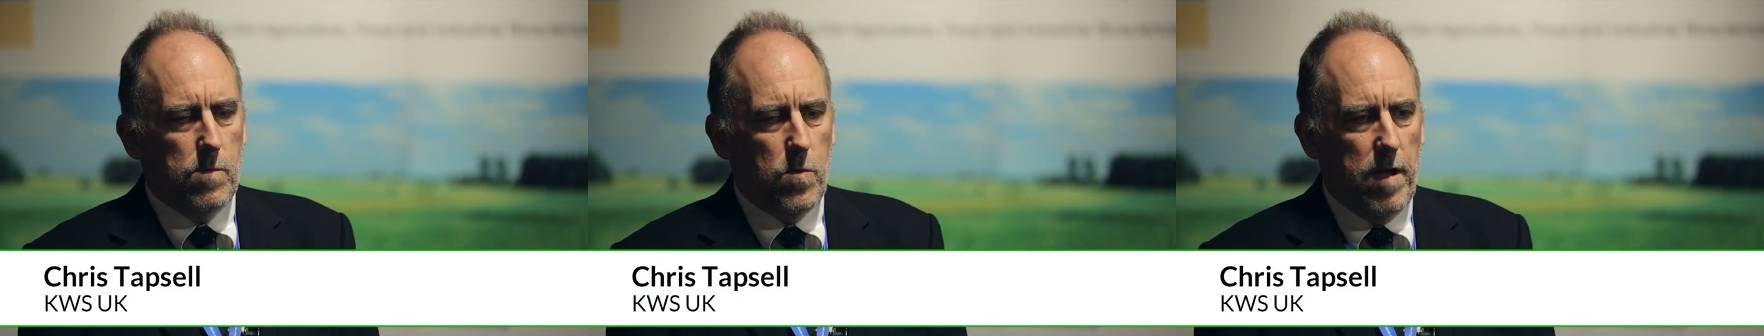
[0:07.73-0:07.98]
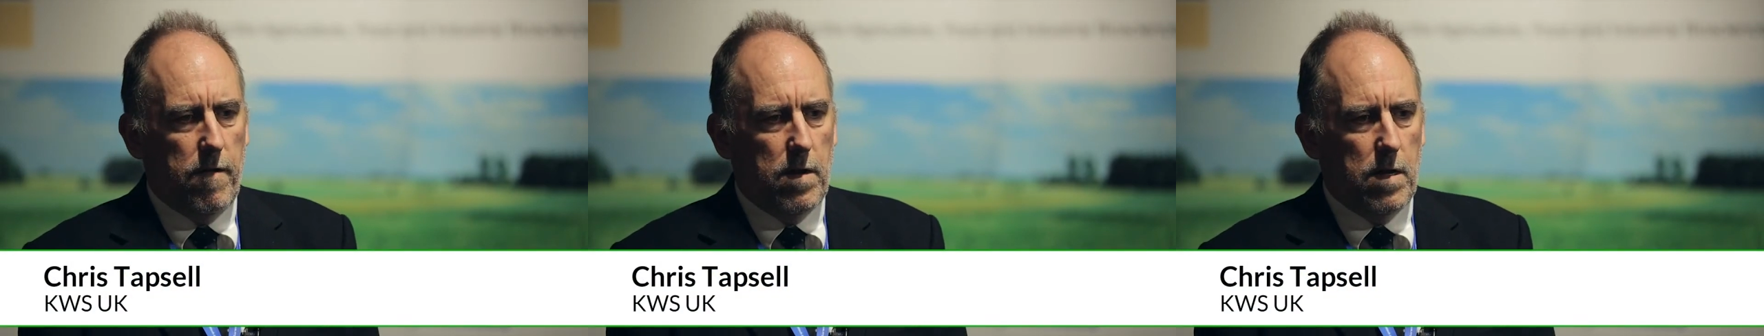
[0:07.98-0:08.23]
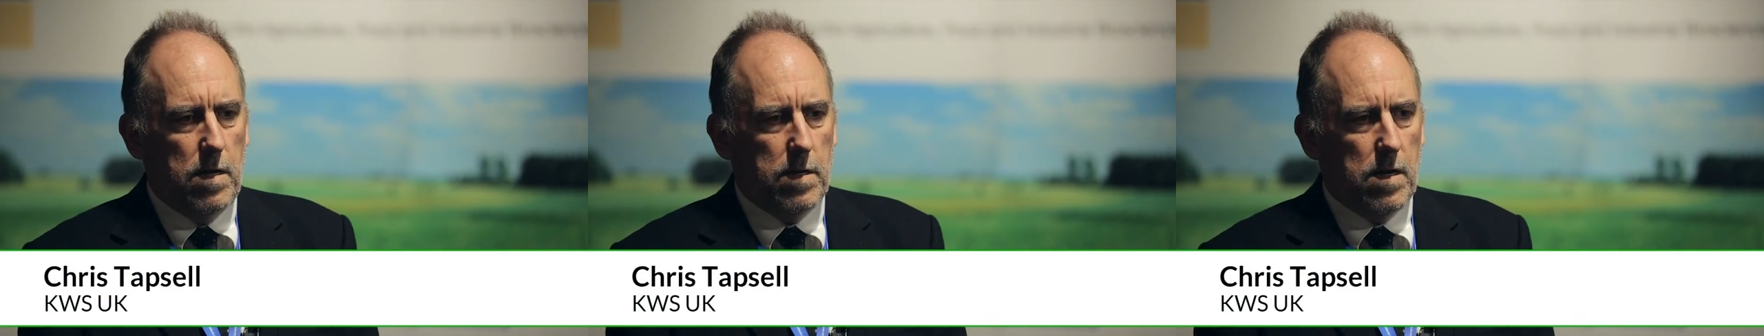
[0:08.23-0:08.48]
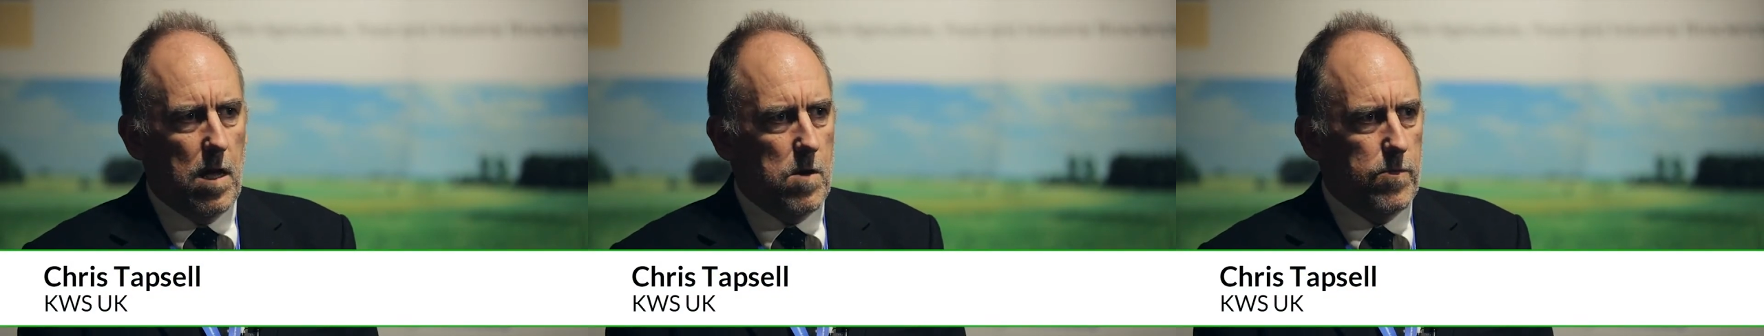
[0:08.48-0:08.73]
We're a
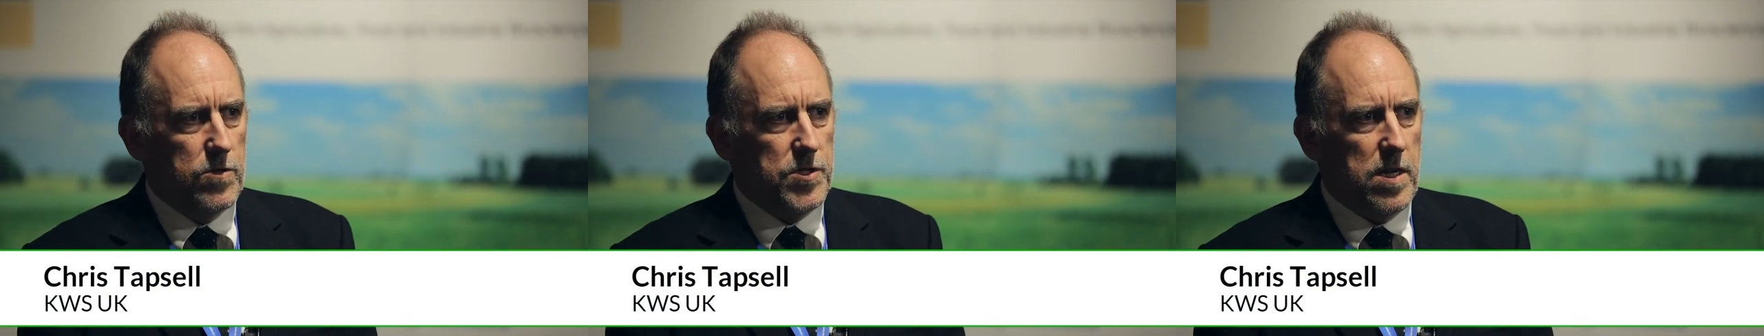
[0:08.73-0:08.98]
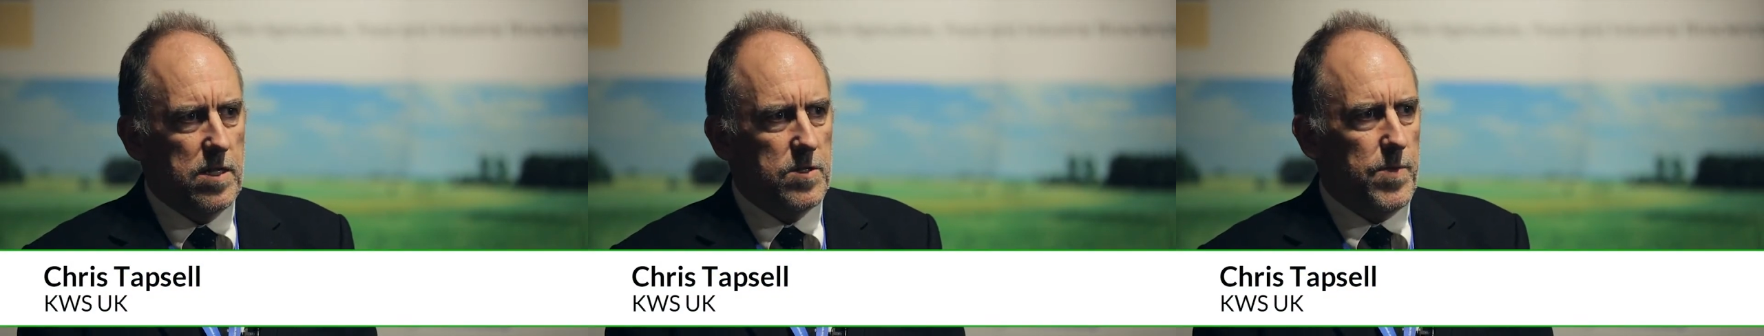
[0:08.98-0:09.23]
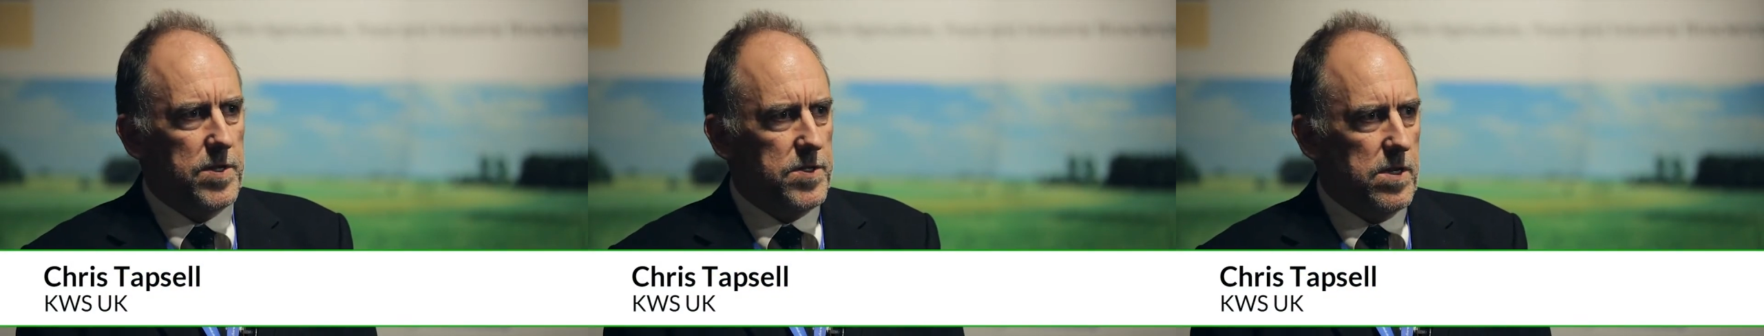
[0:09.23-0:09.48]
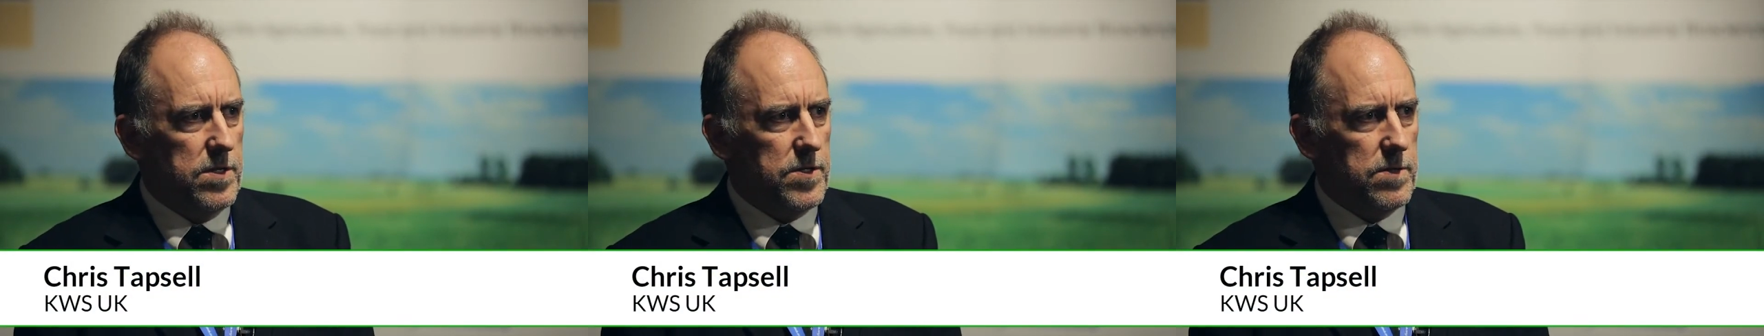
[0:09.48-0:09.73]
global seeds
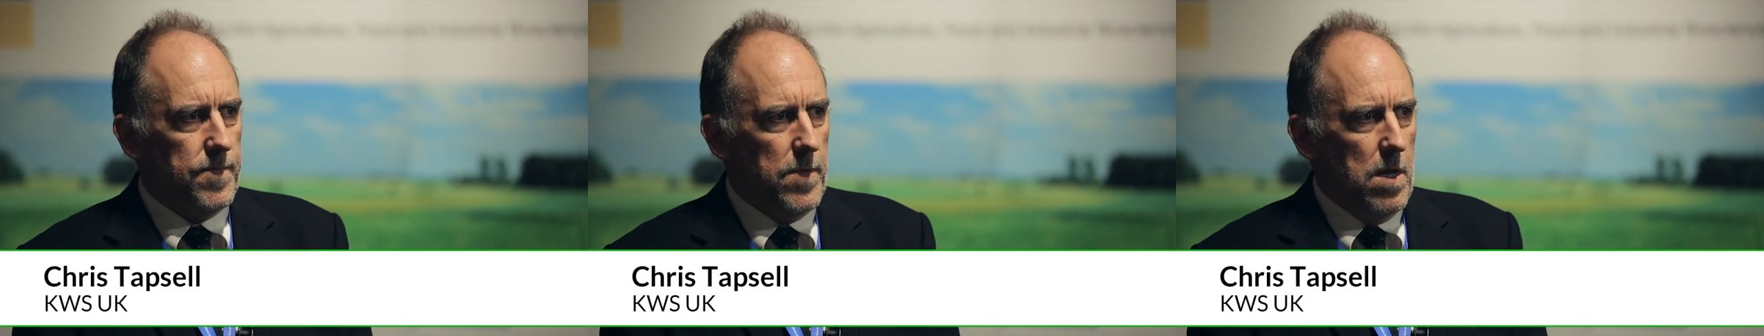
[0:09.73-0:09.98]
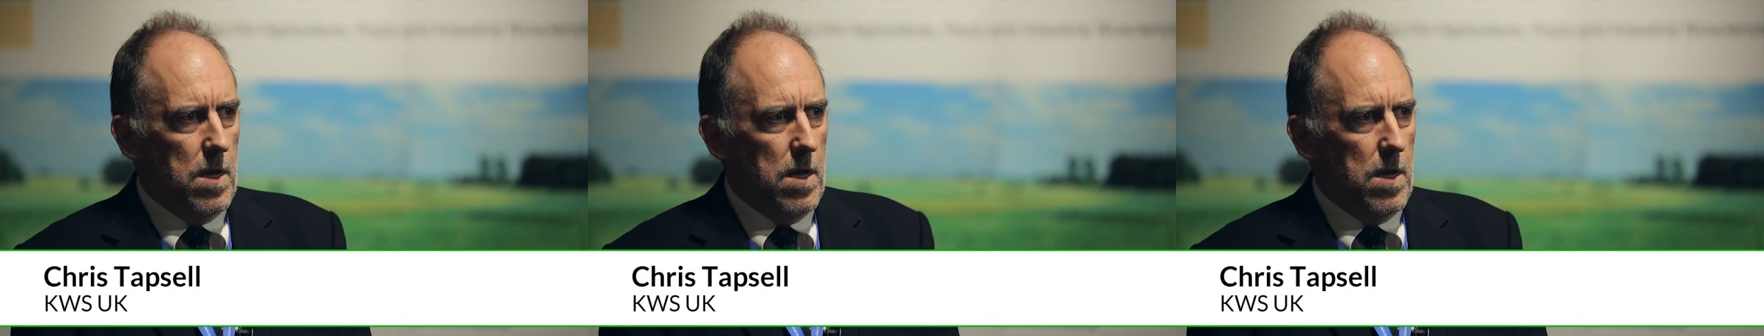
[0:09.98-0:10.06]
business